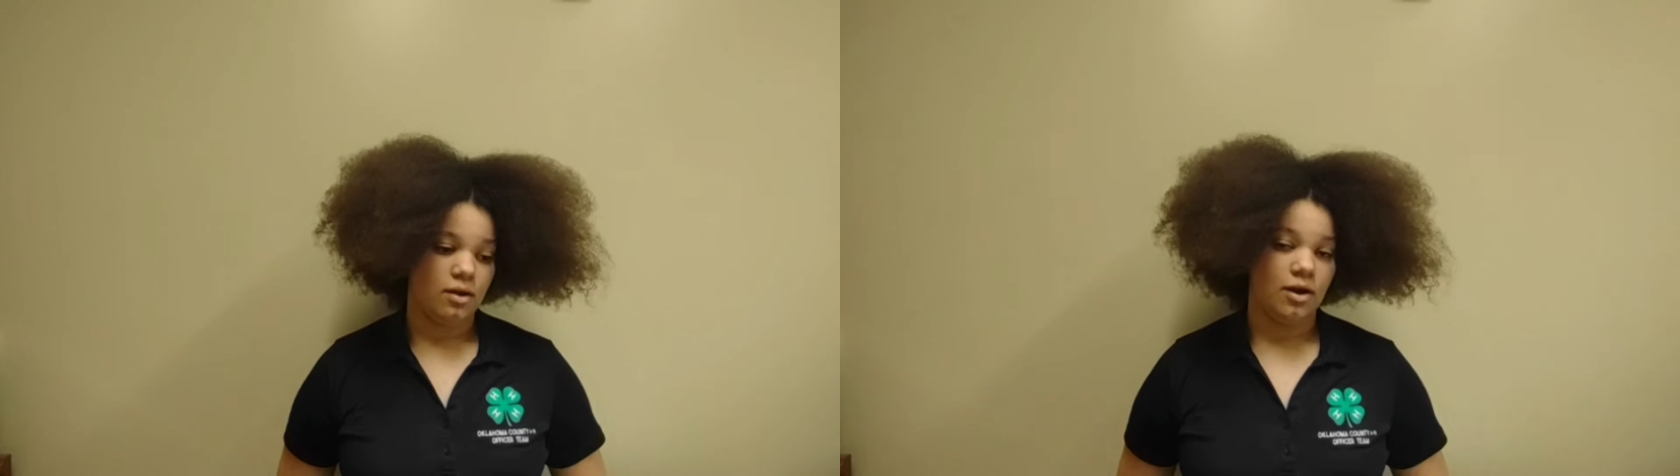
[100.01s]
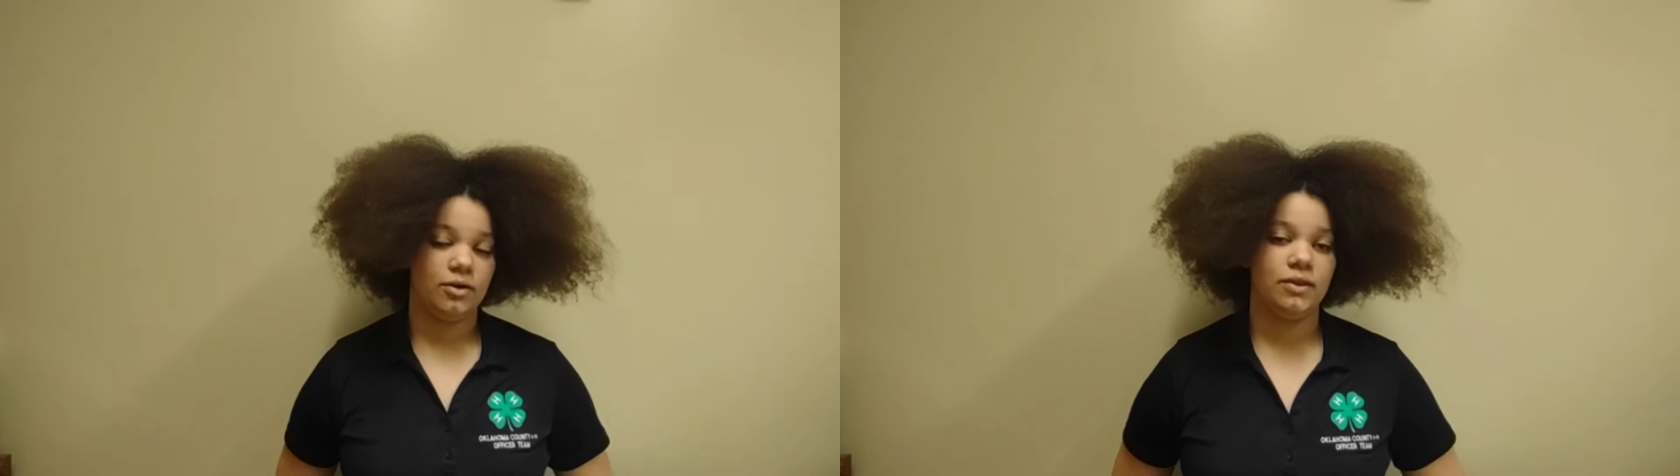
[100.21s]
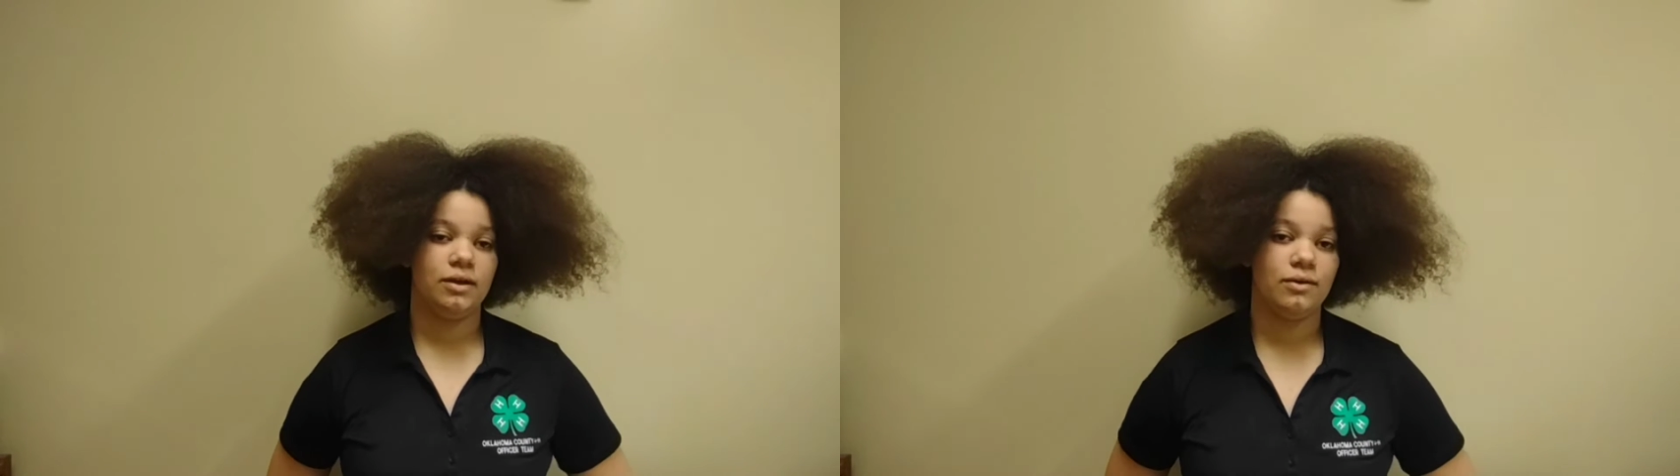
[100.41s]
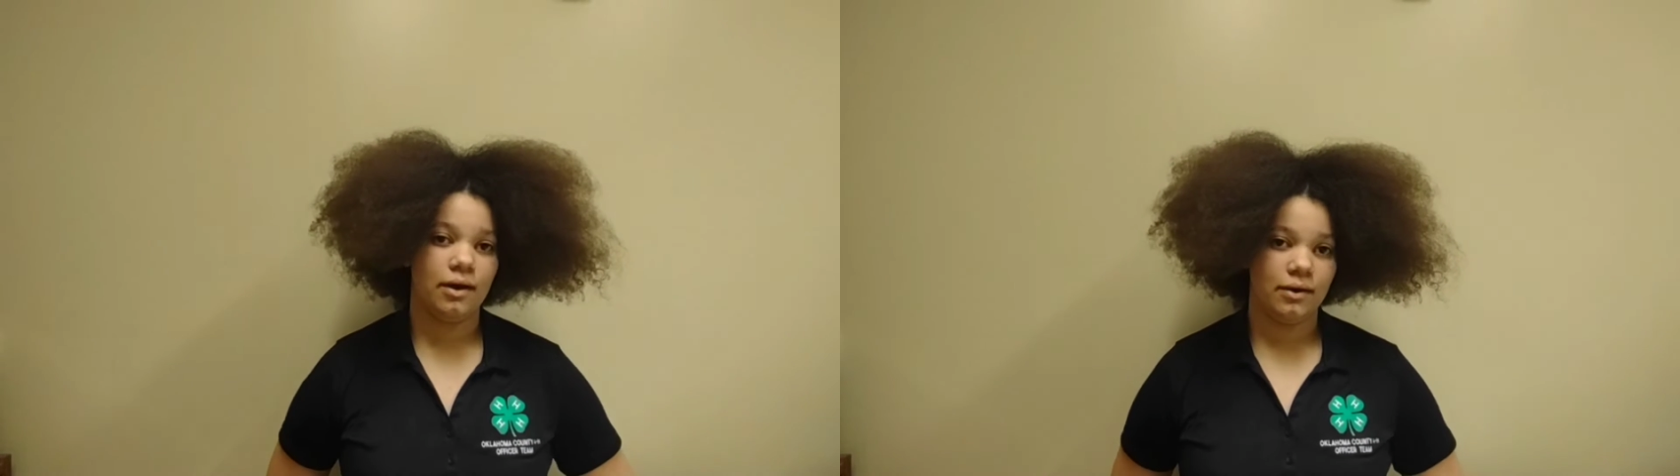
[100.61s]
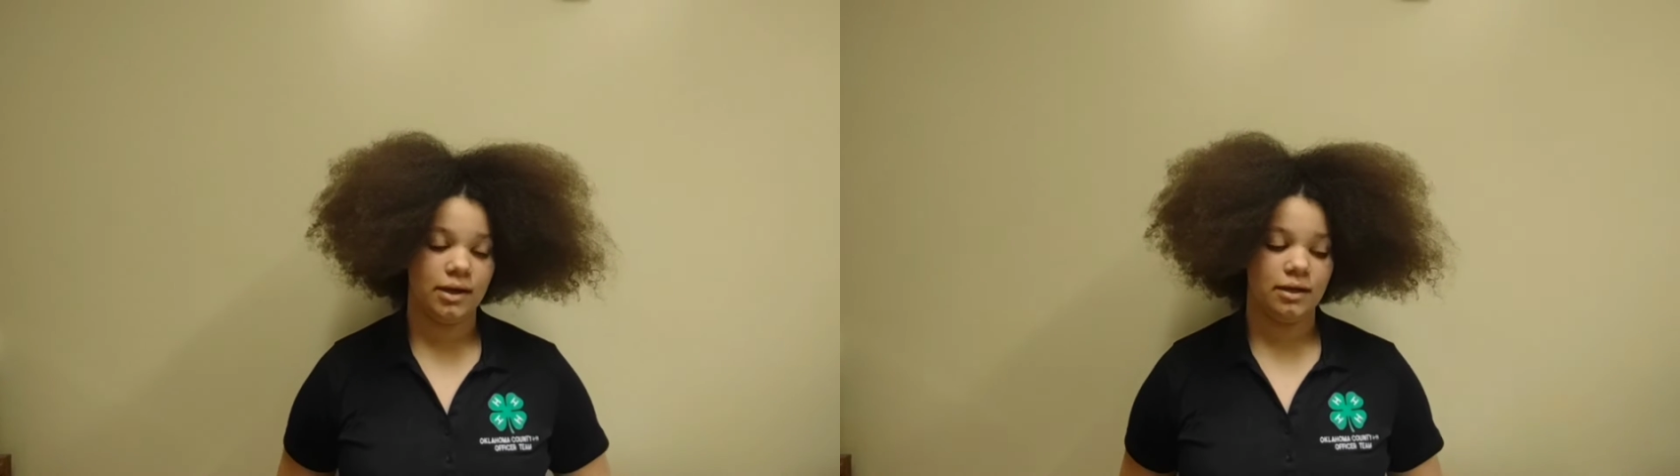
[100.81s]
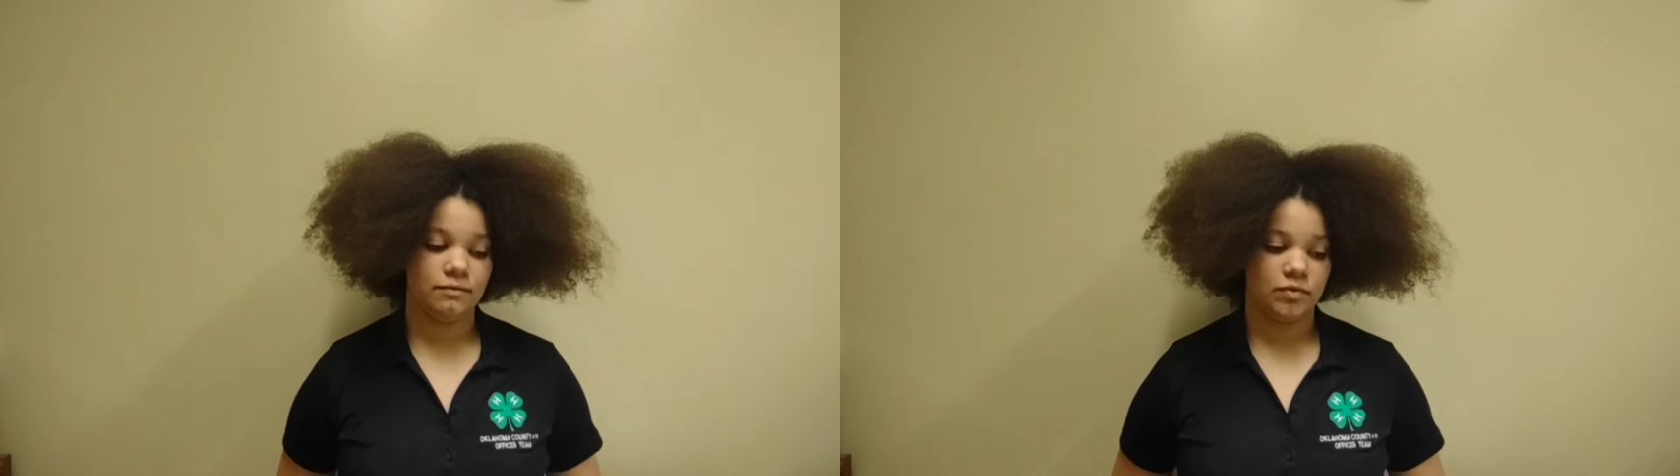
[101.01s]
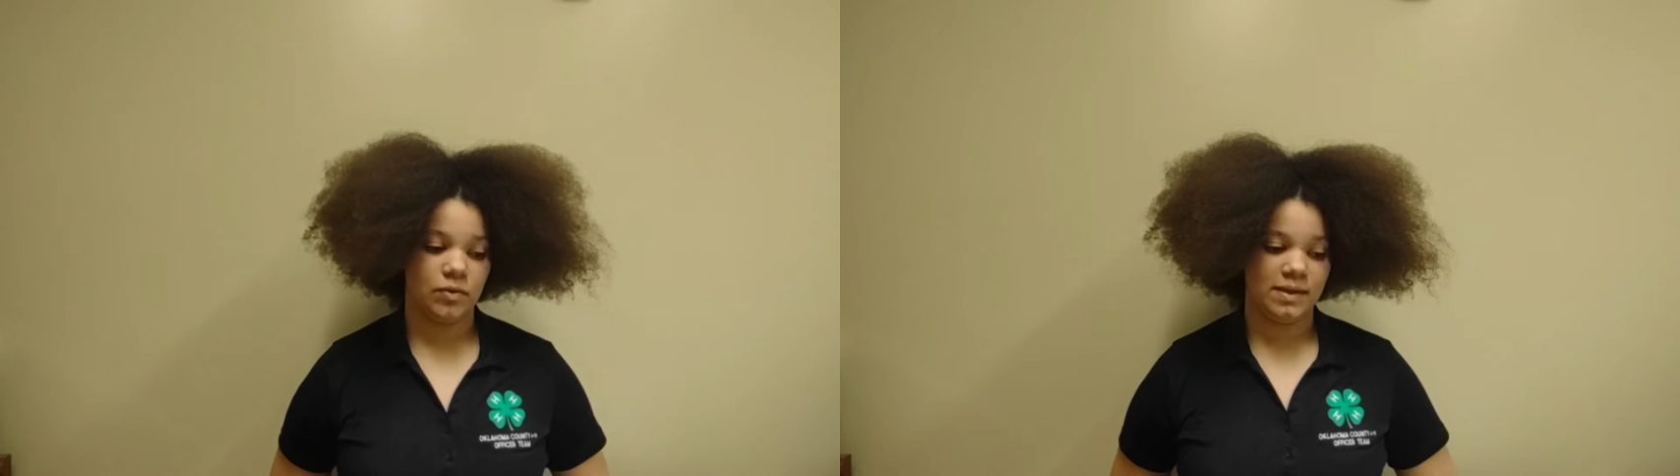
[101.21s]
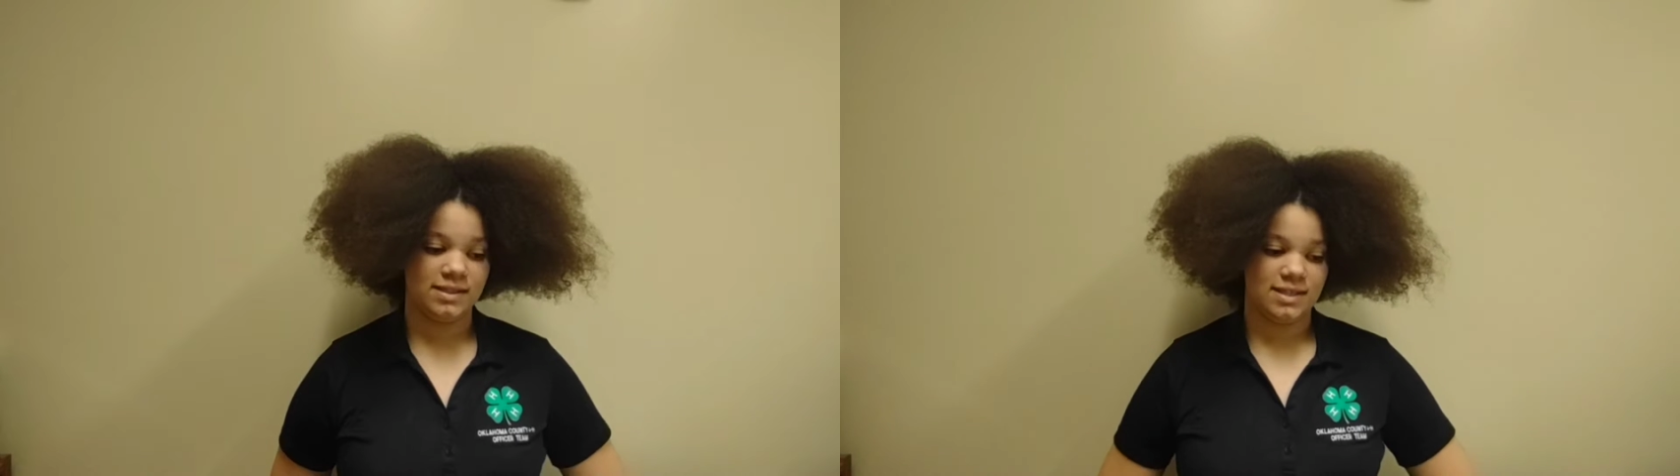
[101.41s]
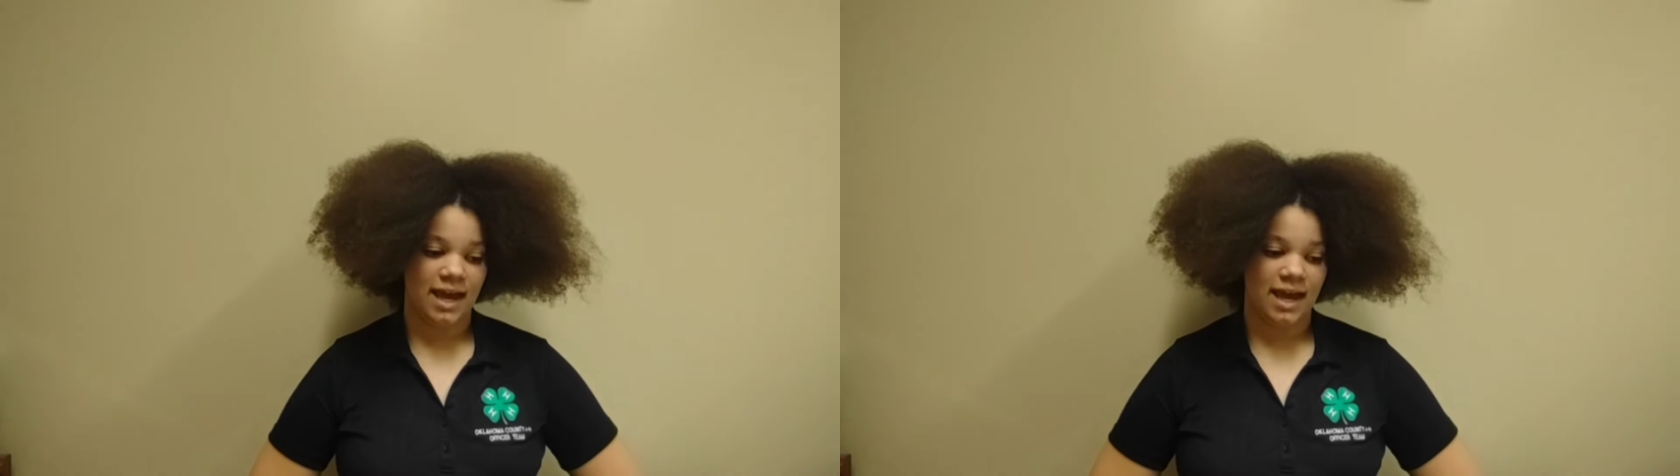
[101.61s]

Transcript: Her literary influence